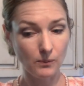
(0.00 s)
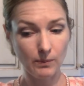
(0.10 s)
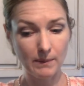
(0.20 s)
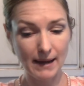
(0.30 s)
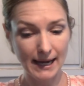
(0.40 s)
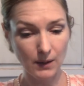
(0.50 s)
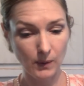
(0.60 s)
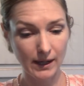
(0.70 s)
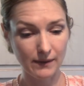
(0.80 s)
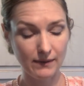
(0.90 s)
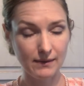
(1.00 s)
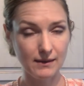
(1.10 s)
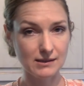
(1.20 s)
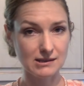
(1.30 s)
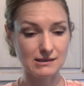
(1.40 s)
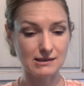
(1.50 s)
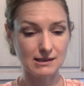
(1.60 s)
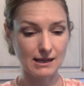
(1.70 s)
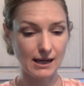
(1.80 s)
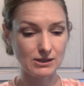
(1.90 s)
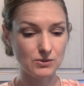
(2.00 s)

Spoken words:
We'll be back when this has gotten